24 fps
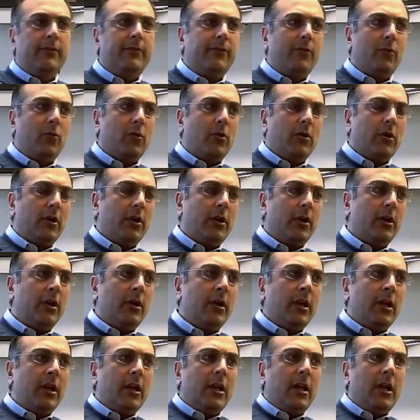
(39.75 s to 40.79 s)

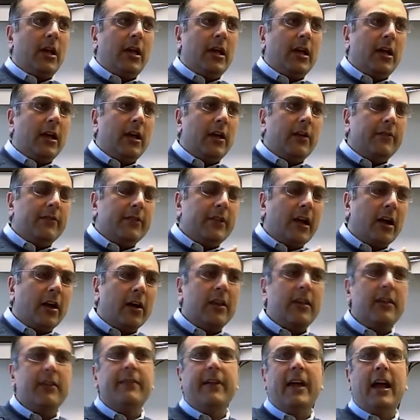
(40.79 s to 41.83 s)
for
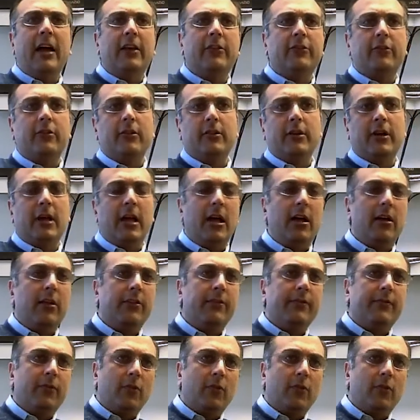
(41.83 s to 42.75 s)
cardiovascular health,